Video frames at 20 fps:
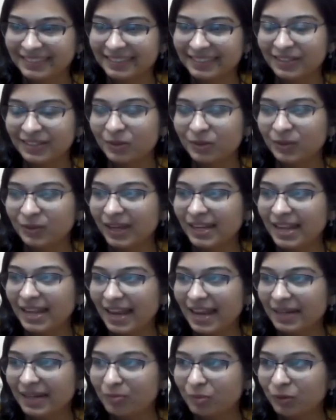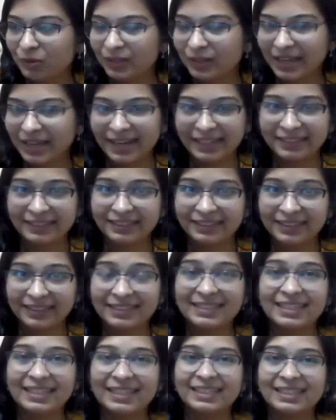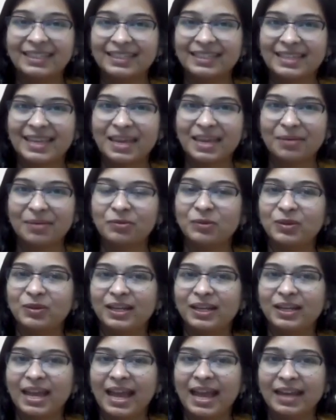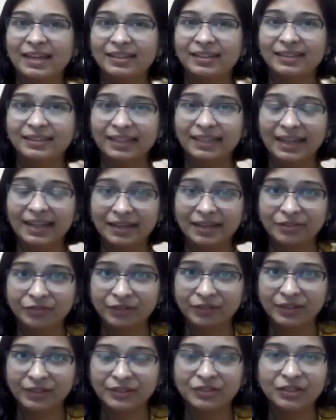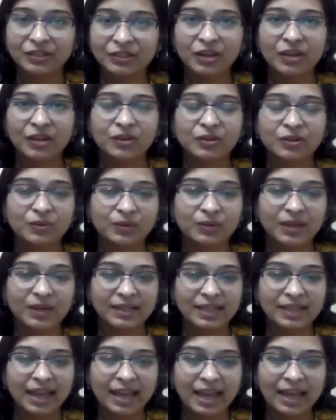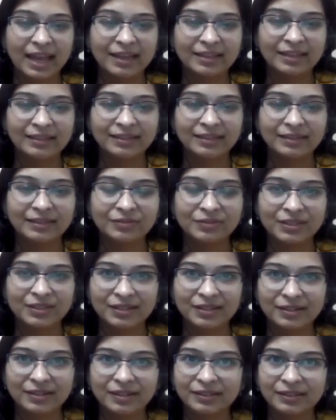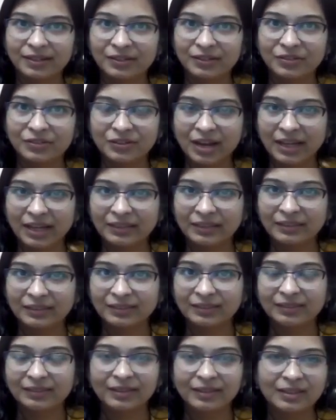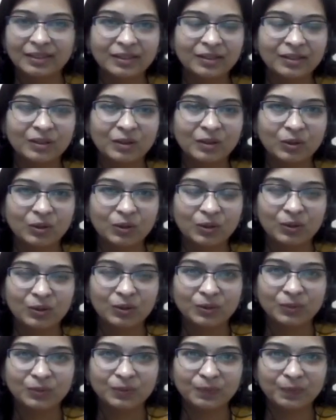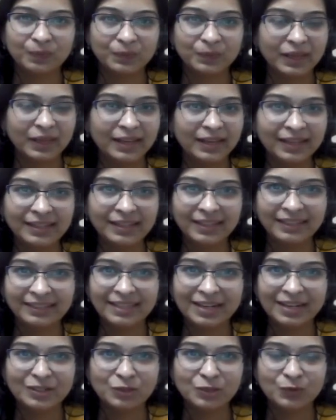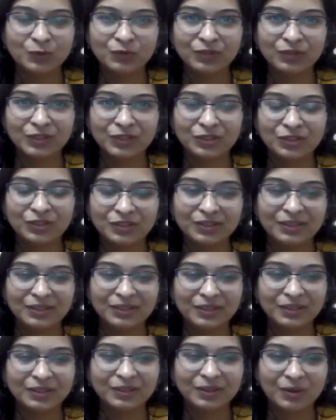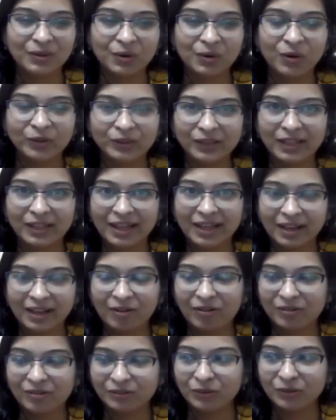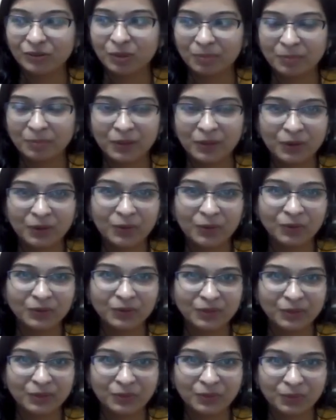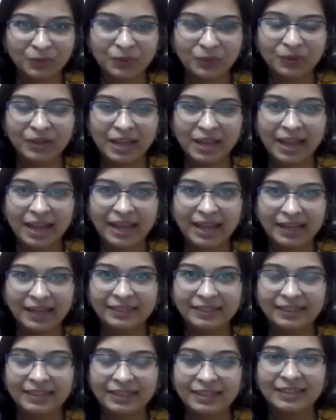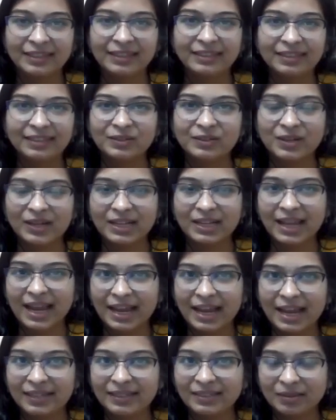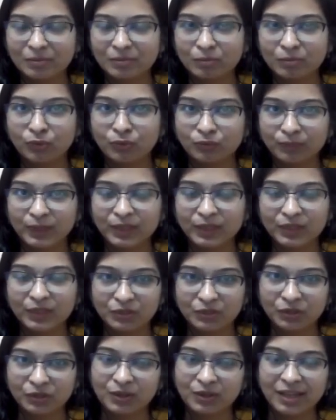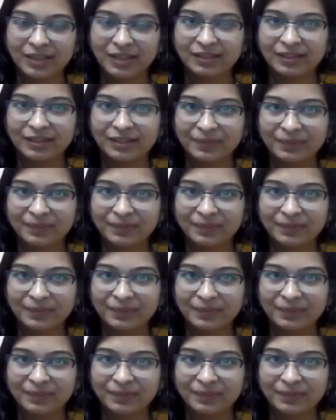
You can add more characters in this game. You can add an elephant, you can add a wizard, a dragon, or anything that you wish to appear on the road, and you can add some movement together.